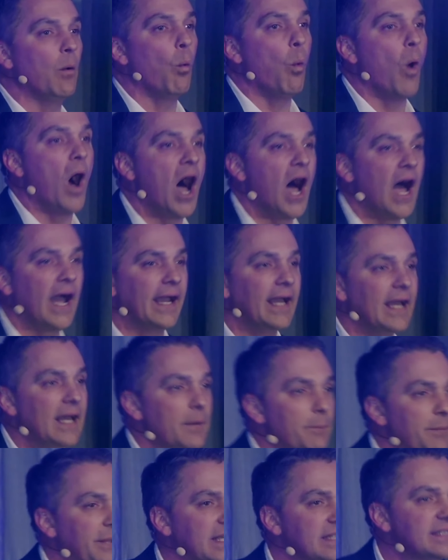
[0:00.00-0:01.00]
Why?
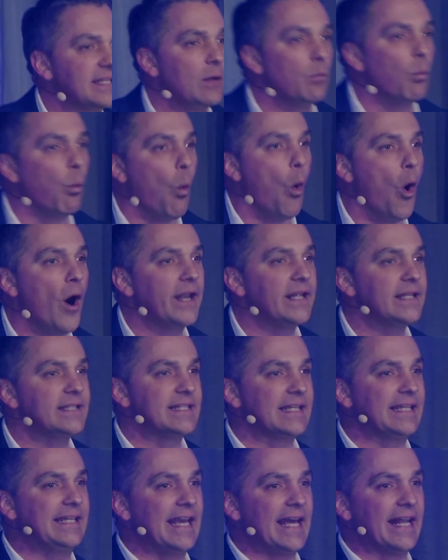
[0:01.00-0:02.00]
Because they wanted to
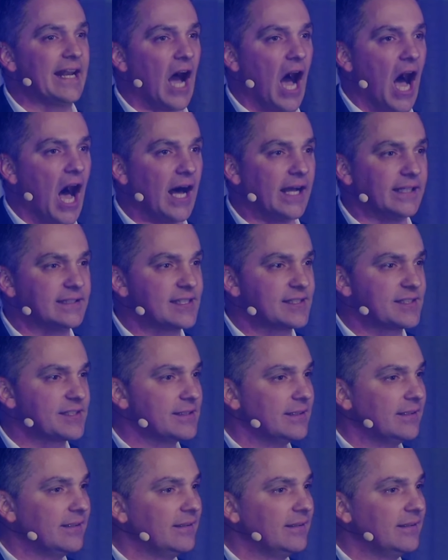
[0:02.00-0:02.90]
get us.